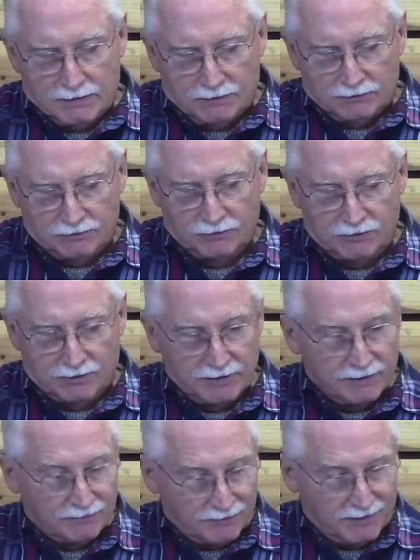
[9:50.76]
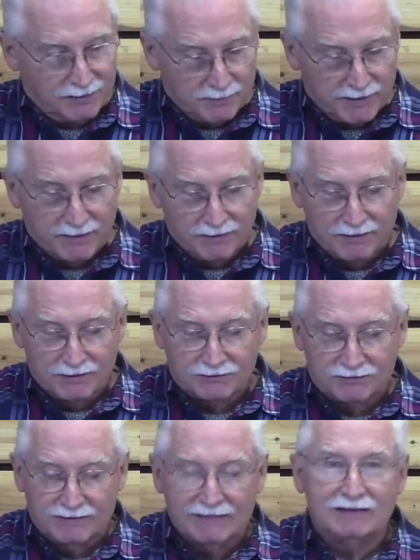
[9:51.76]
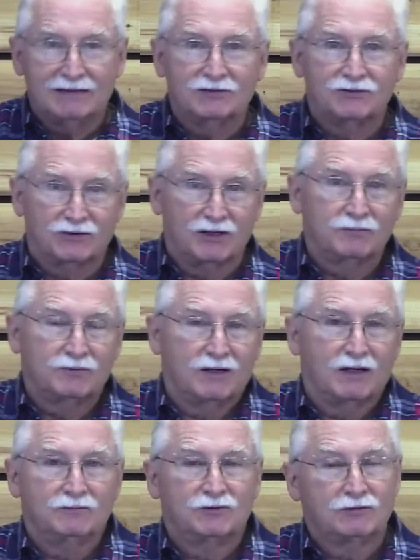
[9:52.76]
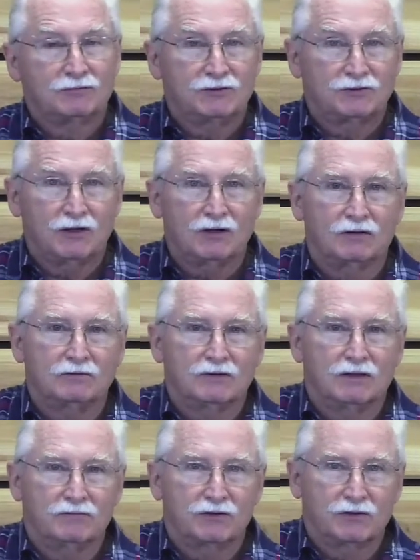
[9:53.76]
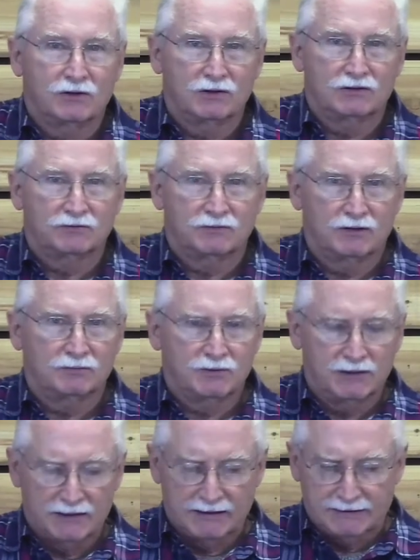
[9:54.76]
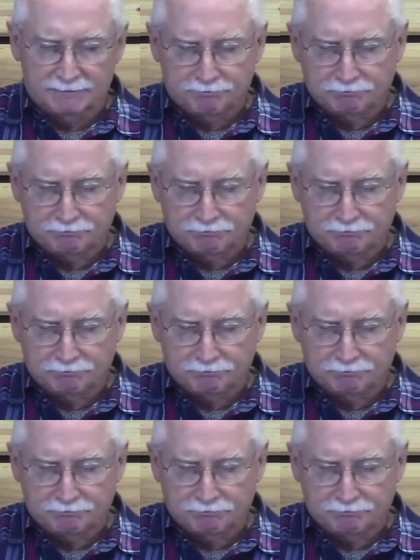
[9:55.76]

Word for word: So clearly, barrenness is sometimes the result of a curse from God.